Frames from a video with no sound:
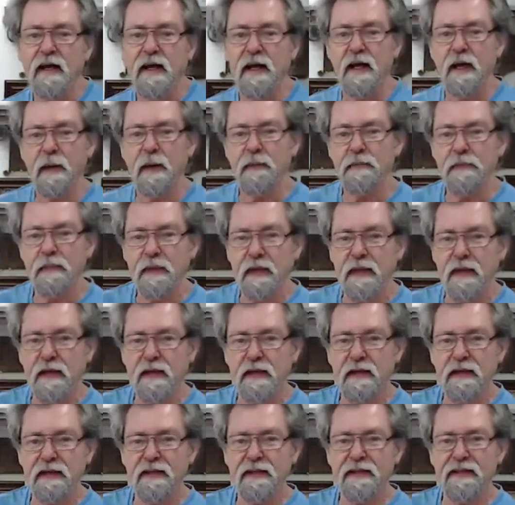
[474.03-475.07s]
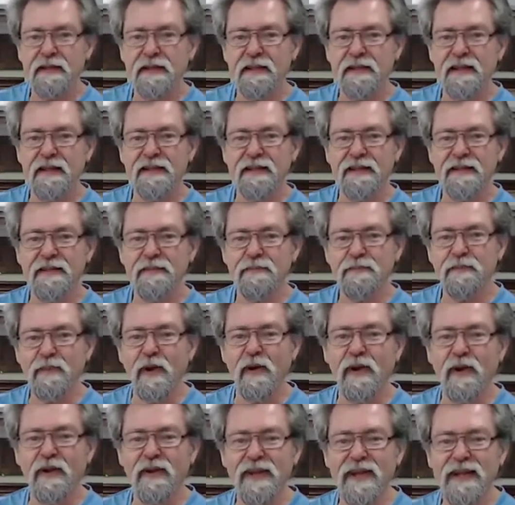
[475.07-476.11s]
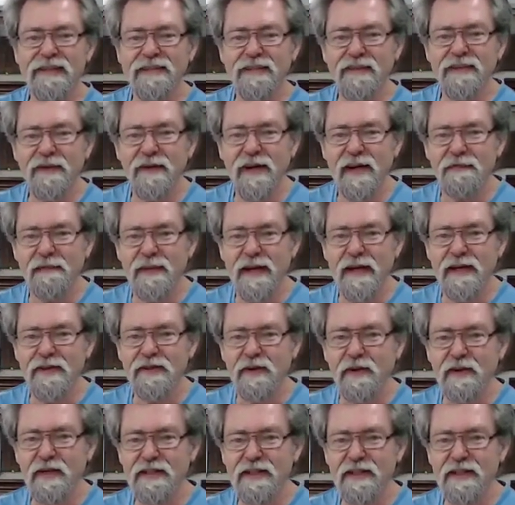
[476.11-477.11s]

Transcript: Um, Paul, that's a great bandsaw.